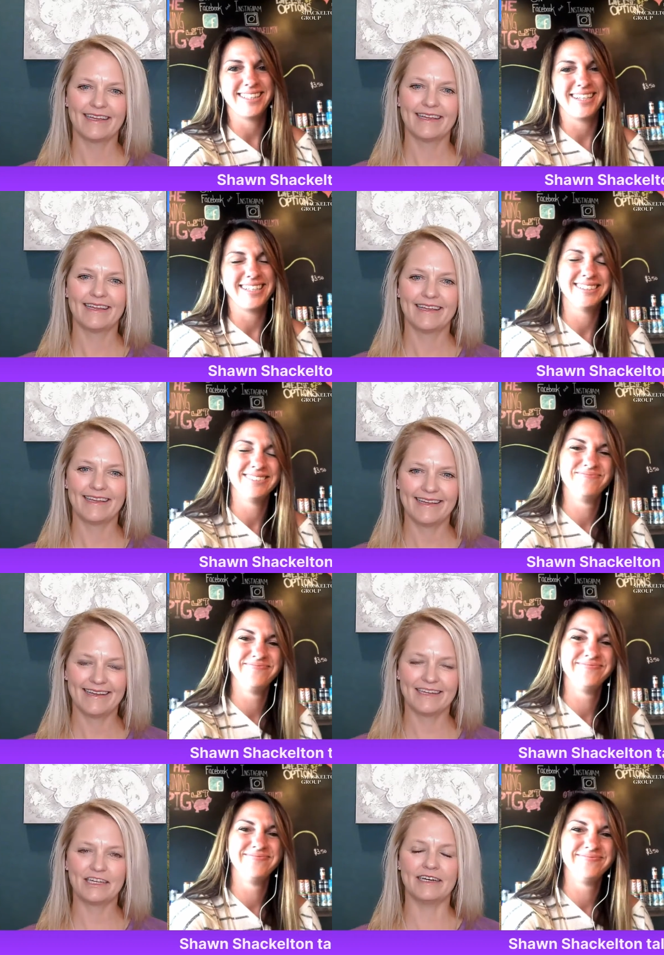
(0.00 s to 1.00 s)
Speaker 1: and done.
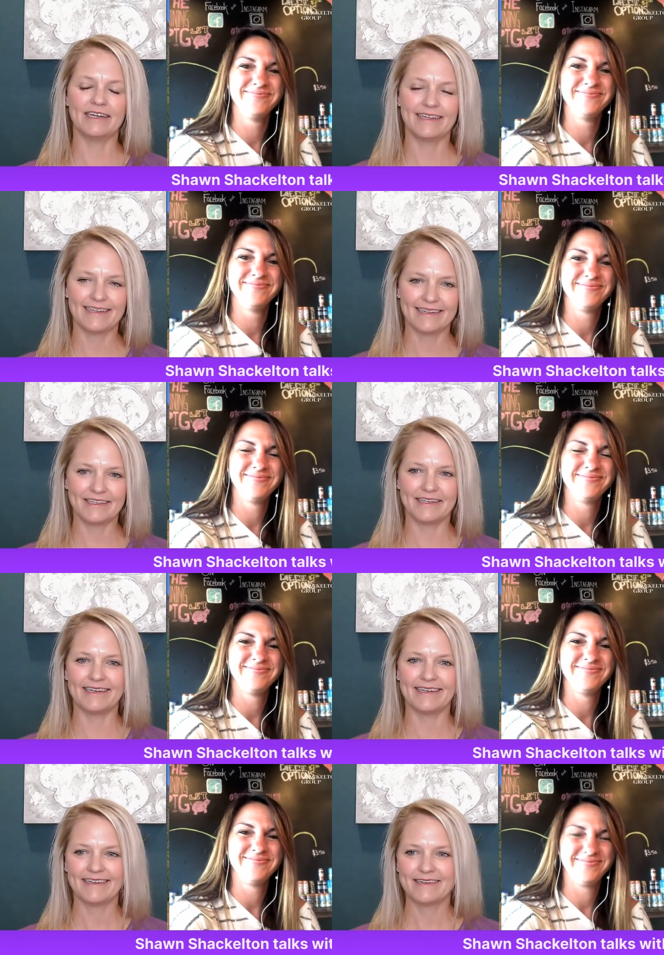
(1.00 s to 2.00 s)
Good,
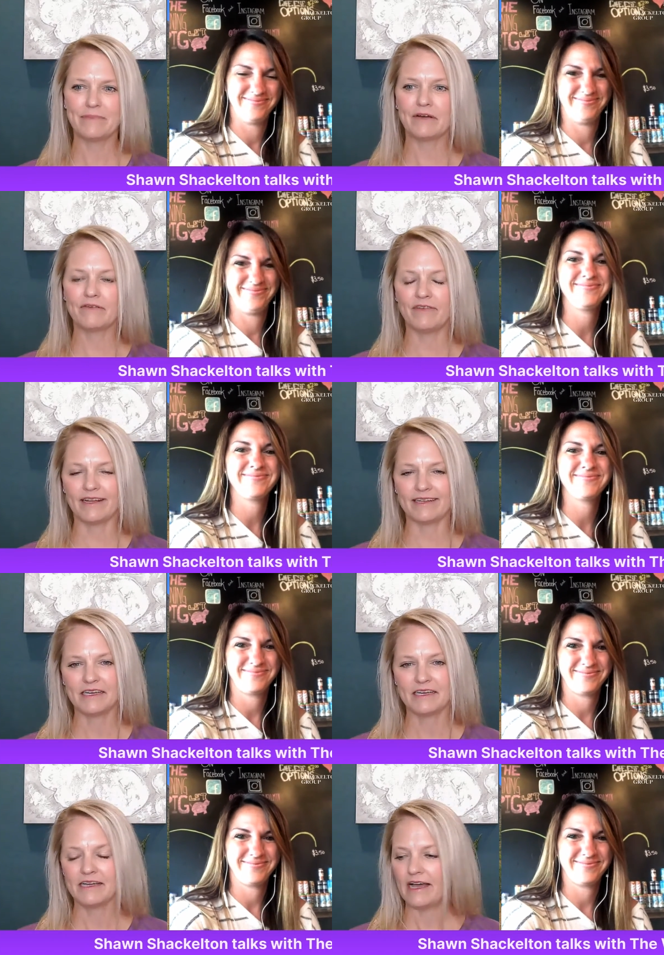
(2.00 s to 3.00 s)
good, perfect.
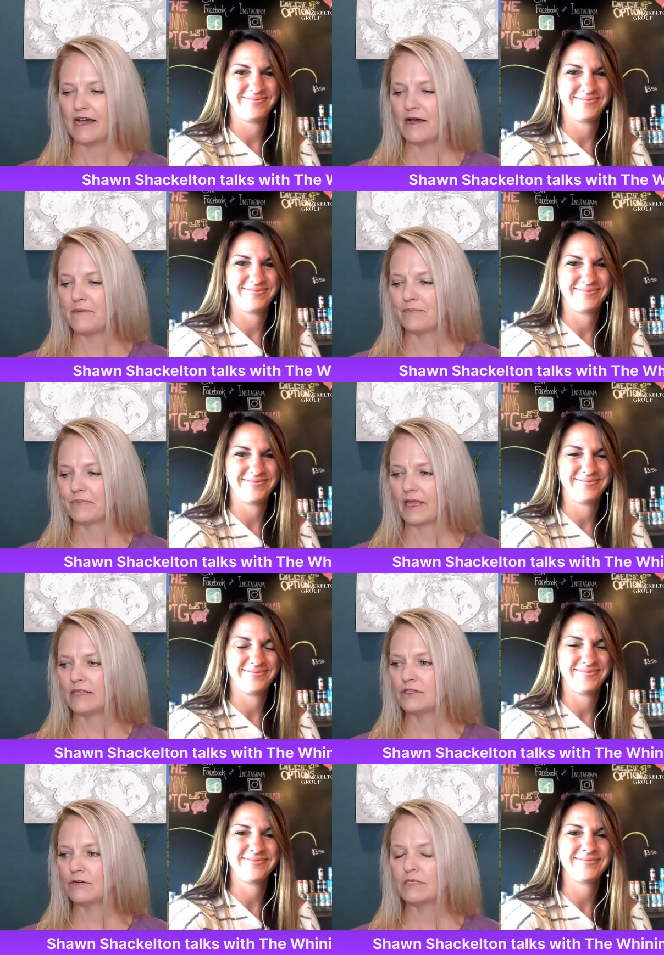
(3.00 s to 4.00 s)
Um,
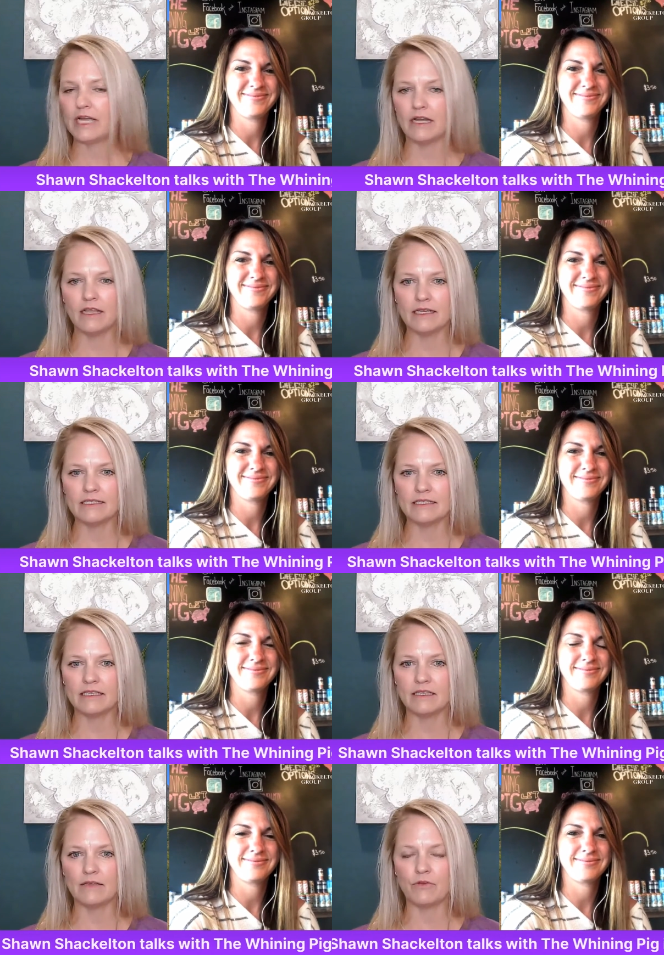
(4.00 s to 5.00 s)
and so, tell us
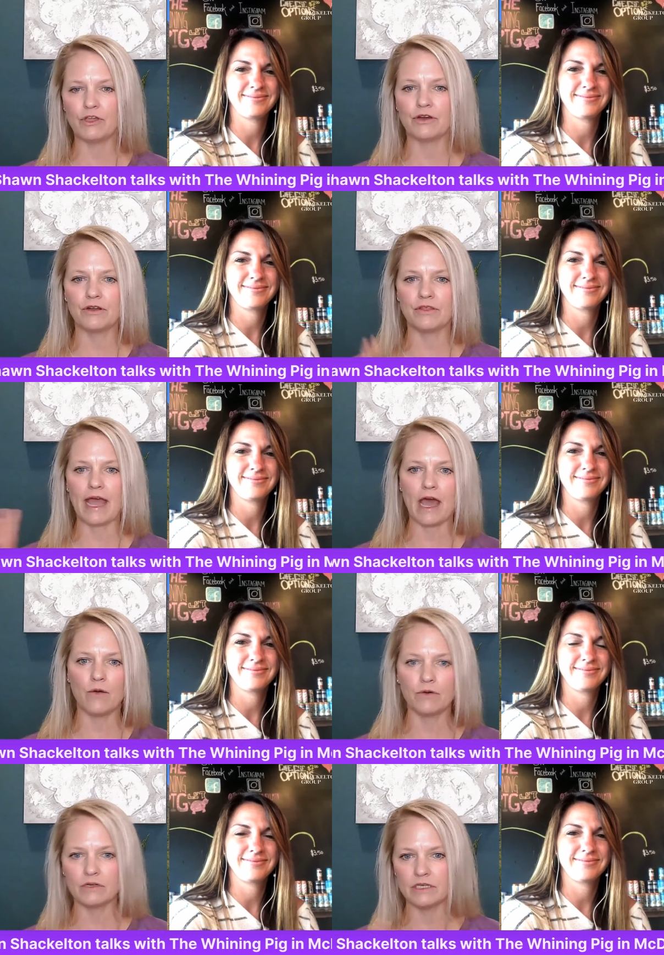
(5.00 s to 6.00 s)
your the
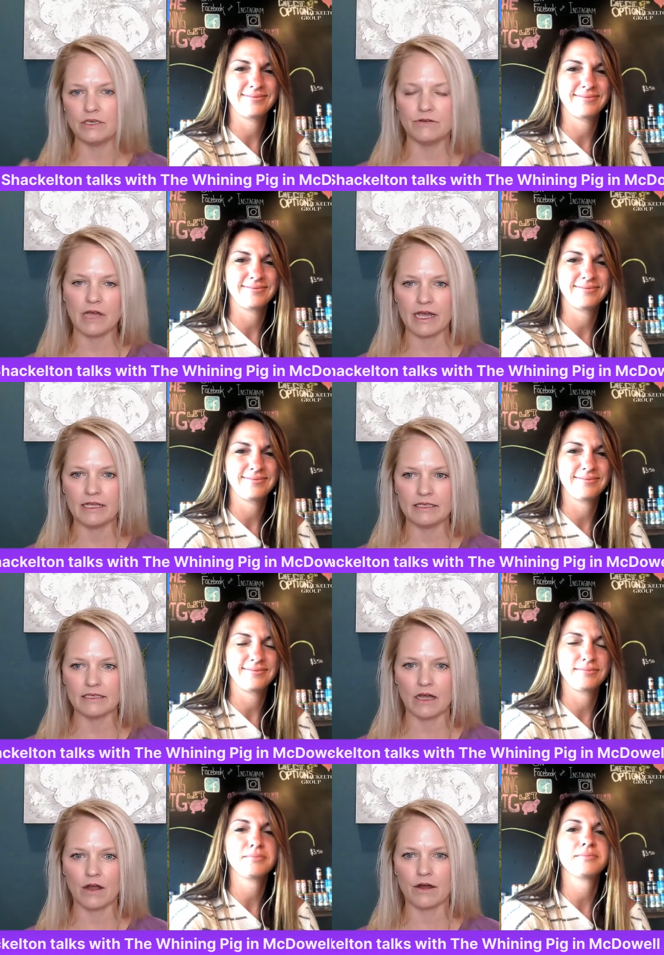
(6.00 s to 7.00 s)
hours that you guys
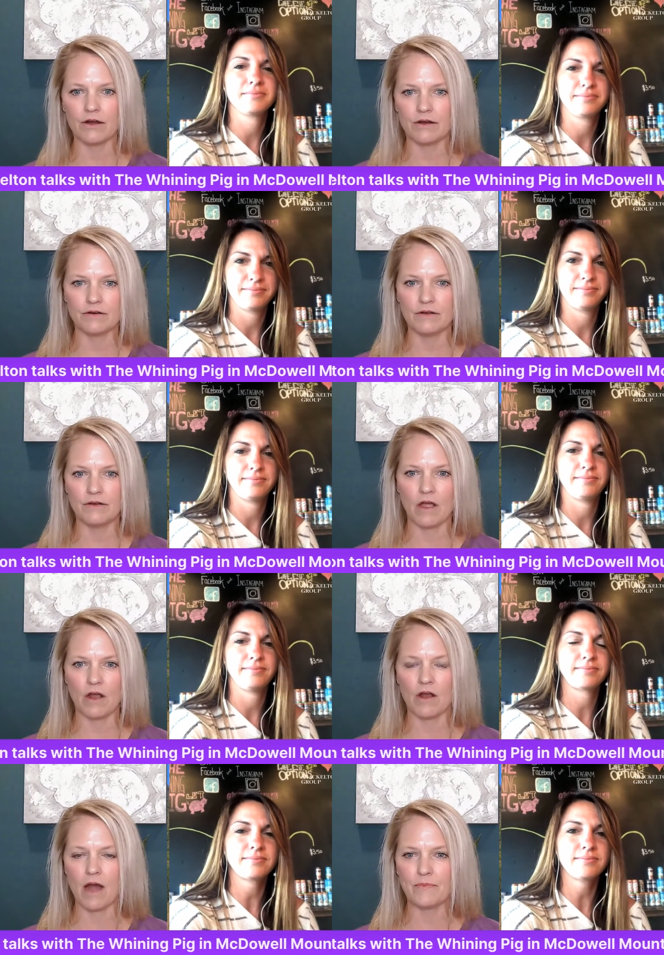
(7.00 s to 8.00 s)
are
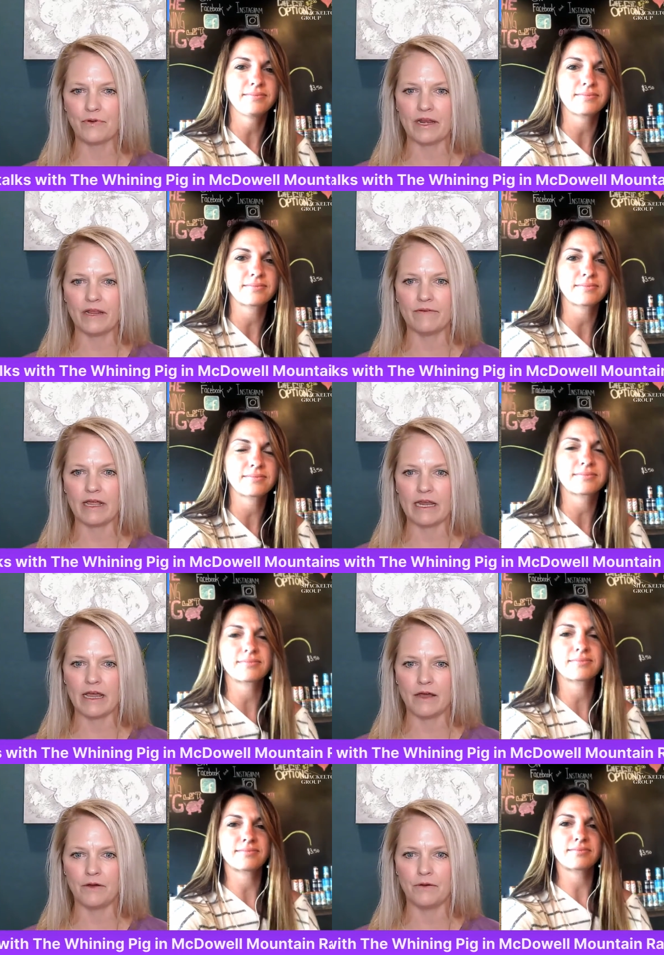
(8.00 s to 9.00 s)
are operating right
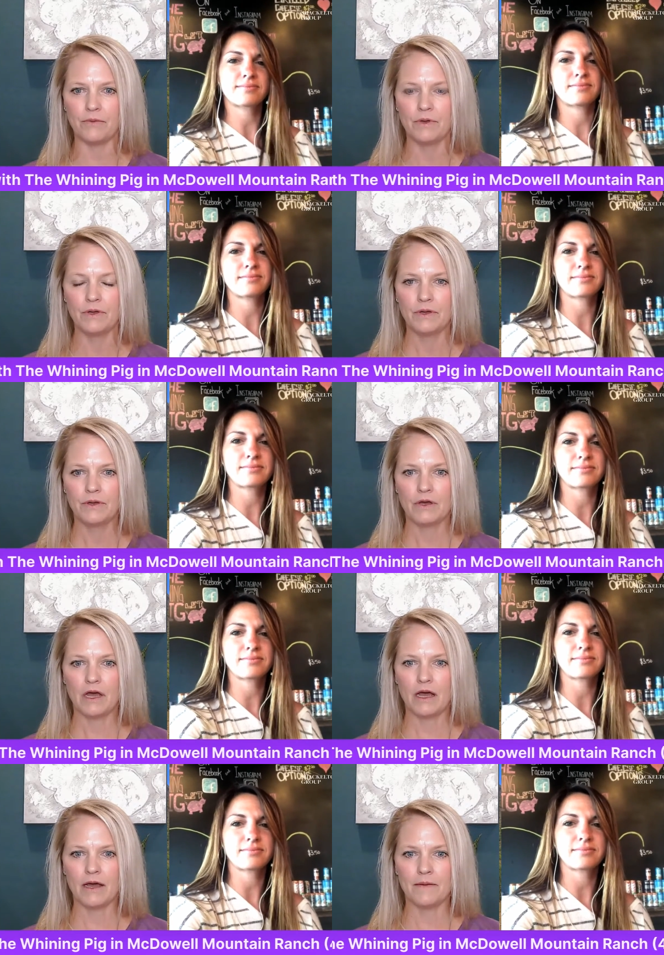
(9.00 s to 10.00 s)
now.
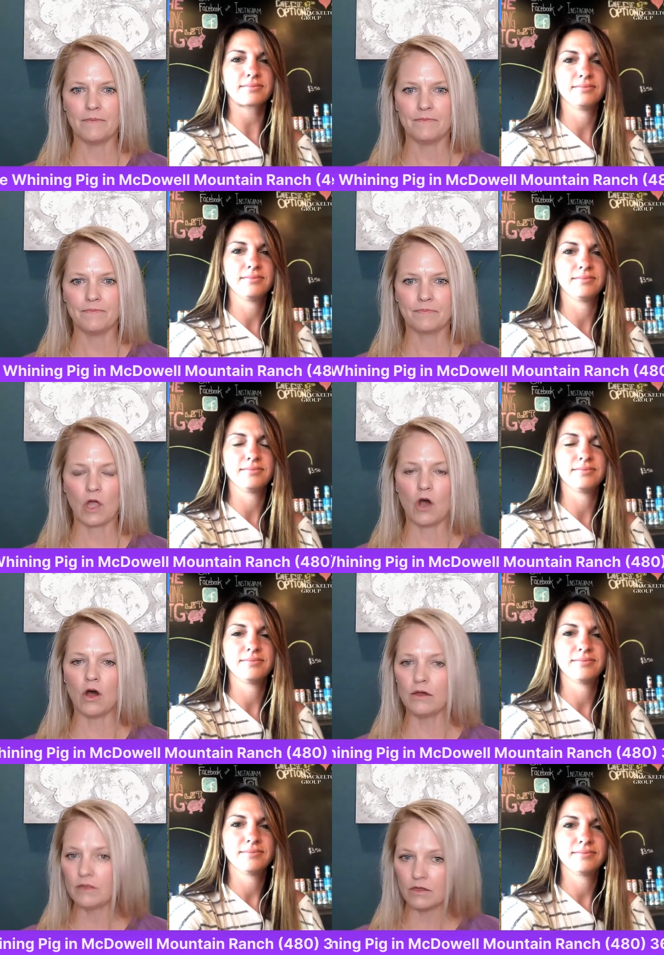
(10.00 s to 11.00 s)
Um,
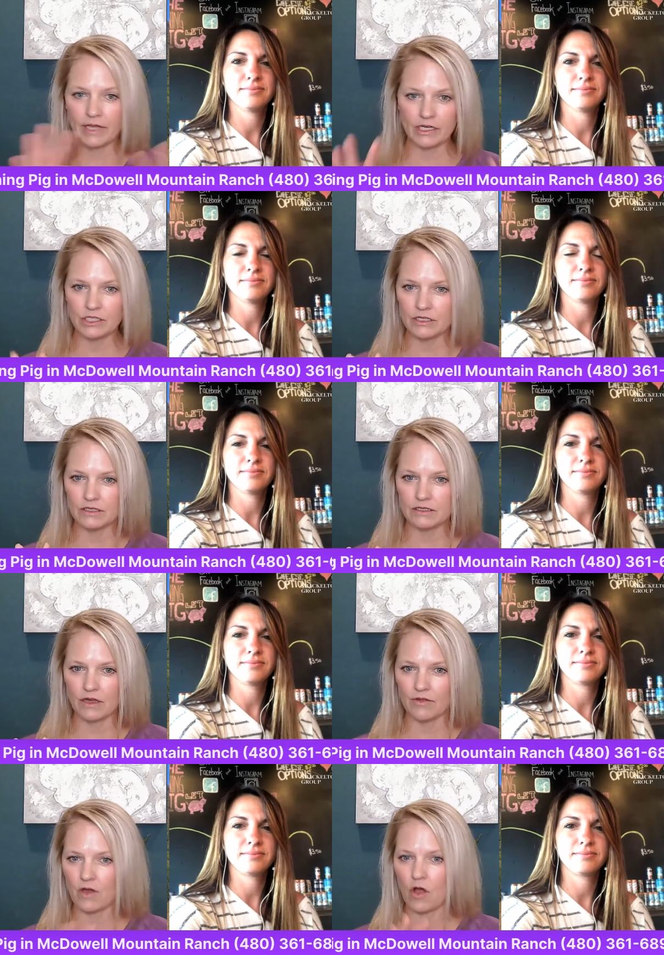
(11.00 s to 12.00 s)
all the locations
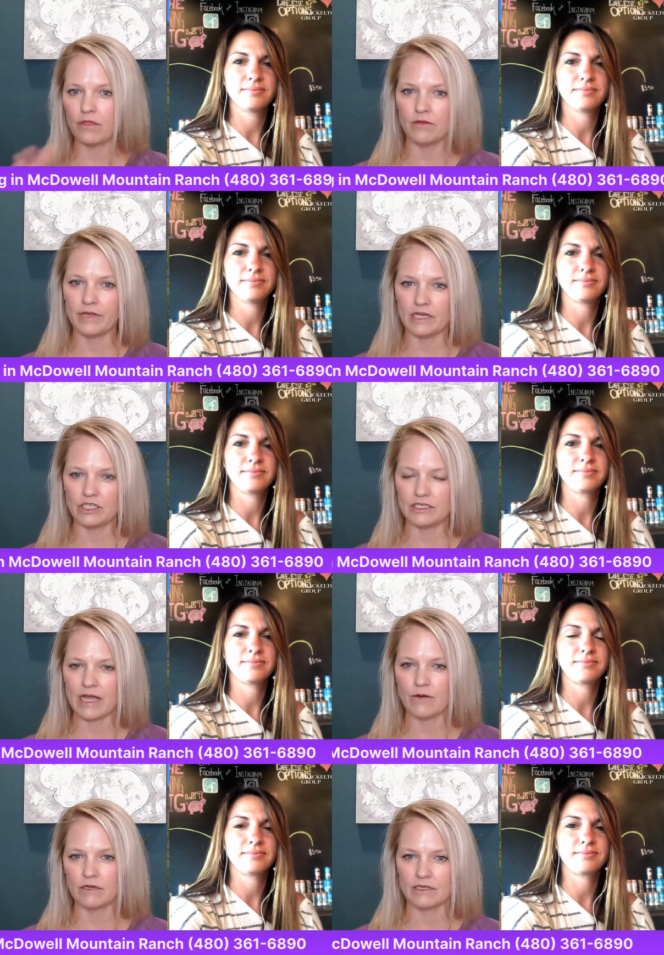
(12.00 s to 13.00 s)
are all the locations
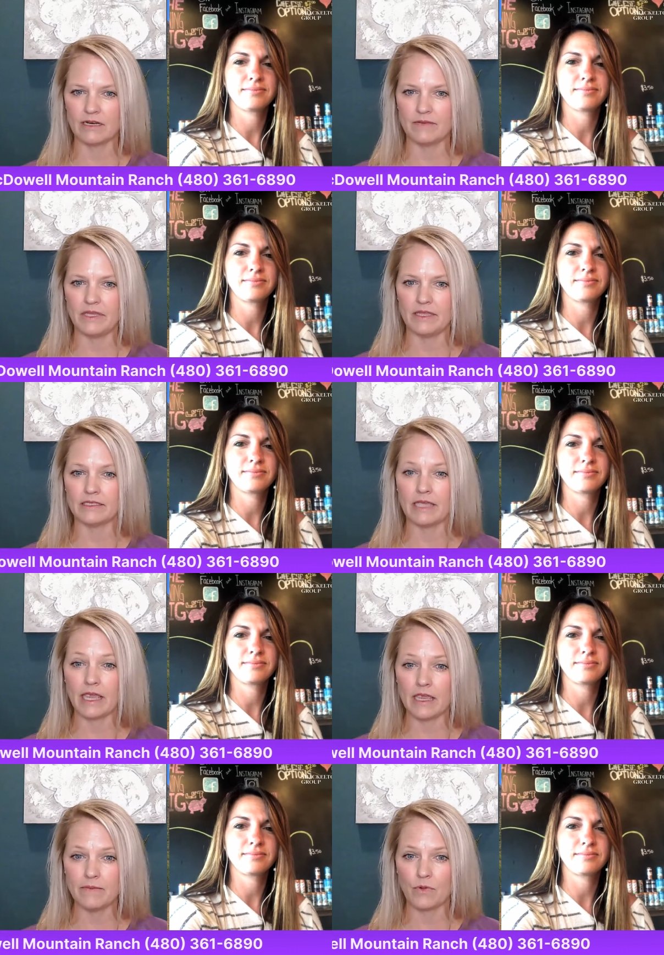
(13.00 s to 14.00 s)
hours going to be the
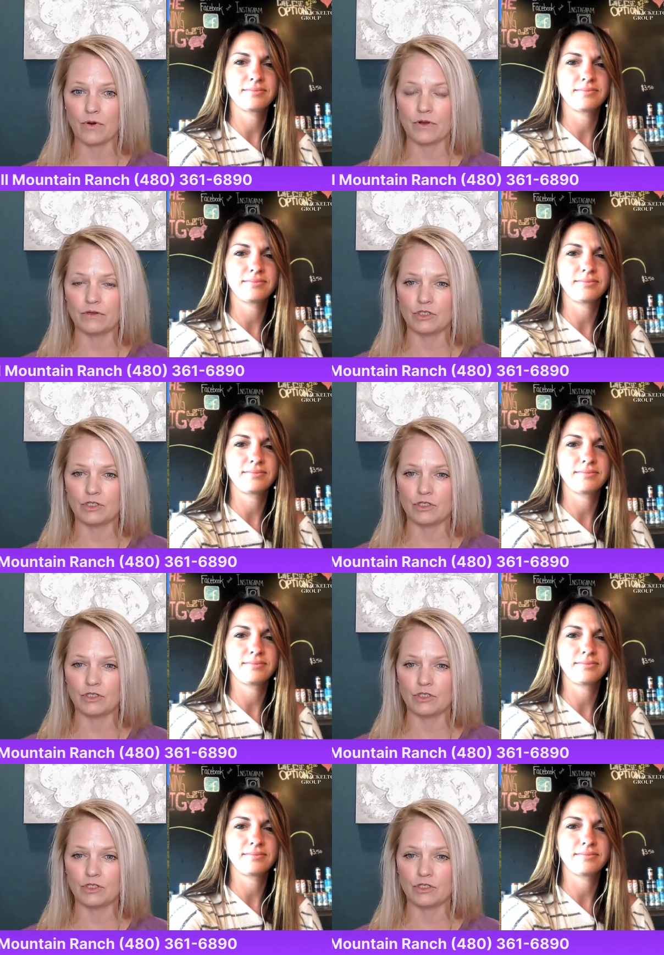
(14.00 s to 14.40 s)
same, or